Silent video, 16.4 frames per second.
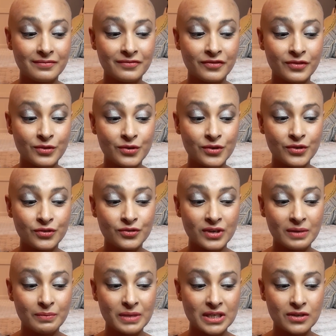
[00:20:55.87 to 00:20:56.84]
Fourth
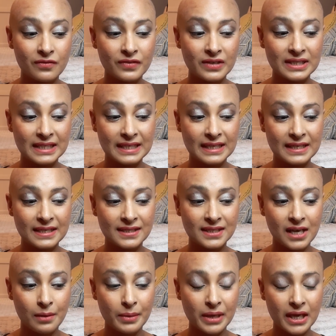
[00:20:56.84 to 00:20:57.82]
treatment obviously is
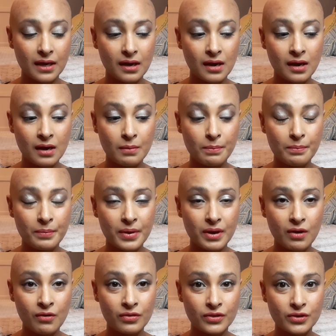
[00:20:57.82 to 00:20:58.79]
coming up
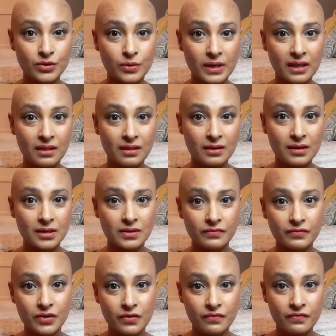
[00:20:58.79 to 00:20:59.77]
on the 23rd of
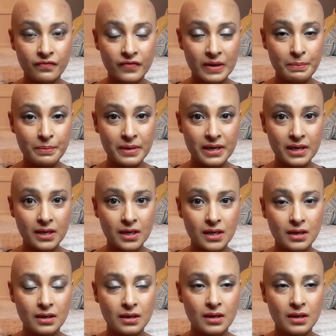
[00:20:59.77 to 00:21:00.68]
November.